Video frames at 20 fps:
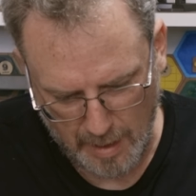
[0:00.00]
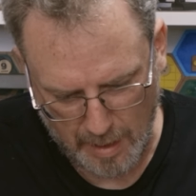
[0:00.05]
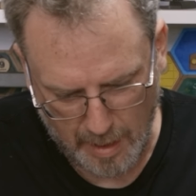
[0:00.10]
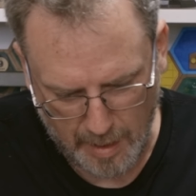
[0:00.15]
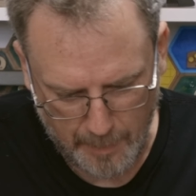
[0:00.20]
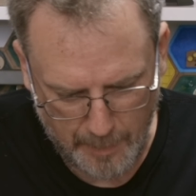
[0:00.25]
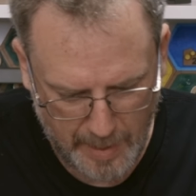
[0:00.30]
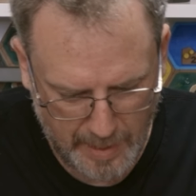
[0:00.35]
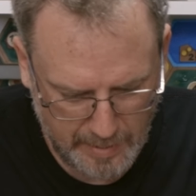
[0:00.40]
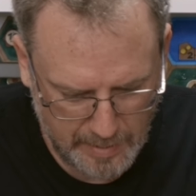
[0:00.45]

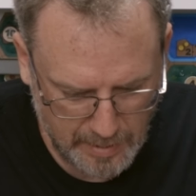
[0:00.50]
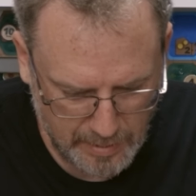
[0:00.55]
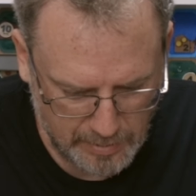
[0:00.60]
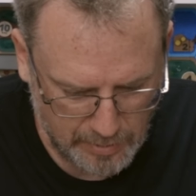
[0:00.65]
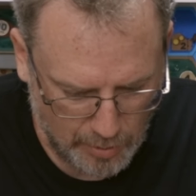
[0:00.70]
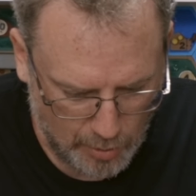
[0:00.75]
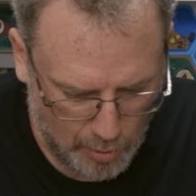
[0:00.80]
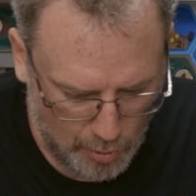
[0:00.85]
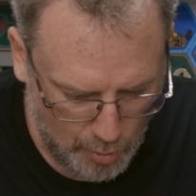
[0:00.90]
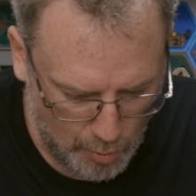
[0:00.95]
I made
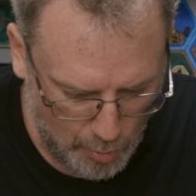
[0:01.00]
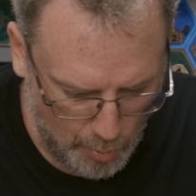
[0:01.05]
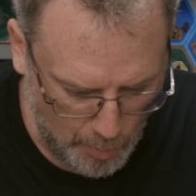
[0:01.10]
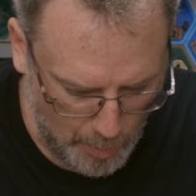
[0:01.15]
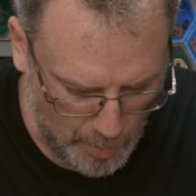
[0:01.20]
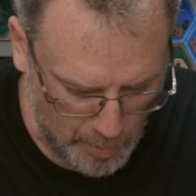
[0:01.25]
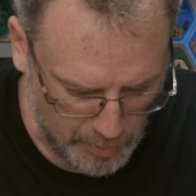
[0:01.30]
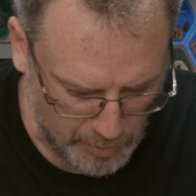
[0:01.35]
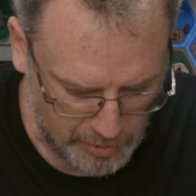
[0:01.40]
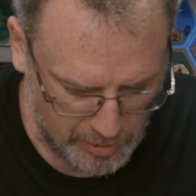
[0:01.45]
this
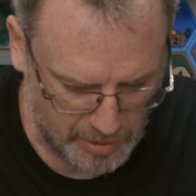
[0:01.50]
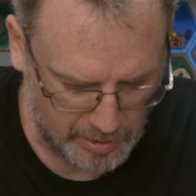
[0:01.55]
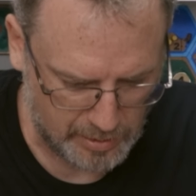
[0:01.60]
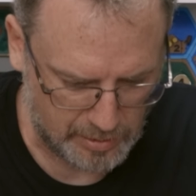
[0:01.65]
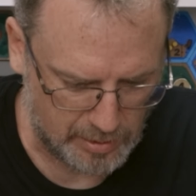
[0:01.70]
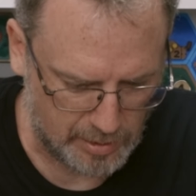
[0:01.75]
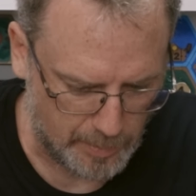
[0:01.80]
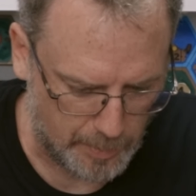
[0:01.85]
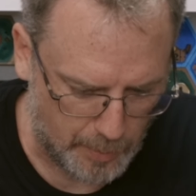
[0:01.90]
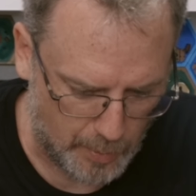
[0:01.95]
almost
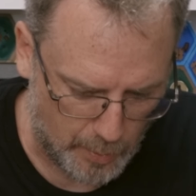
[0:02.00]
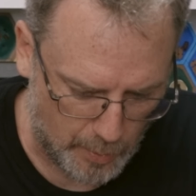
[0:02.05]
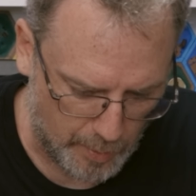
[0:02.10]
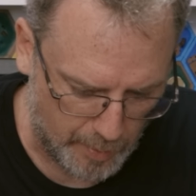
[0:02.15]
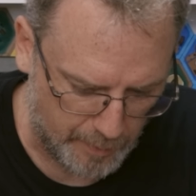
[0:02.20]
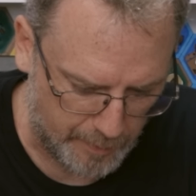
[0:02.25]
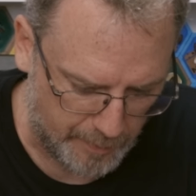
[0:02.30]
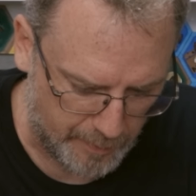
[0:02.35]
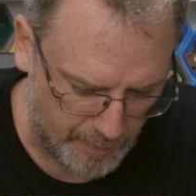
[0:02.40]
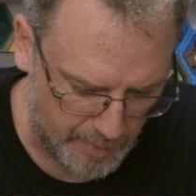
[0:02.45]

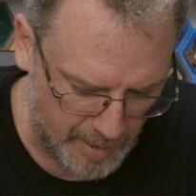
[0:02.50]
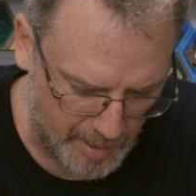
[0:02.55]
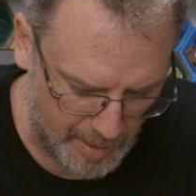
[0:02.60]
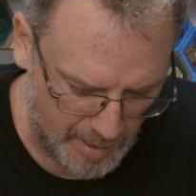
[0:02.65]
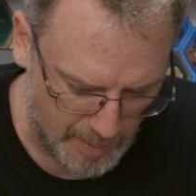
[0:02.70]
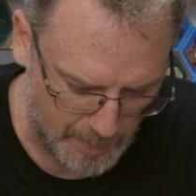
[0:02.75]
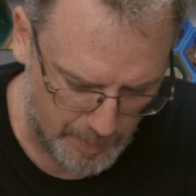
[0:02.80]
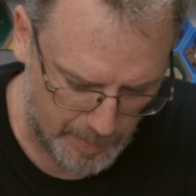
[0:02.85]
support free,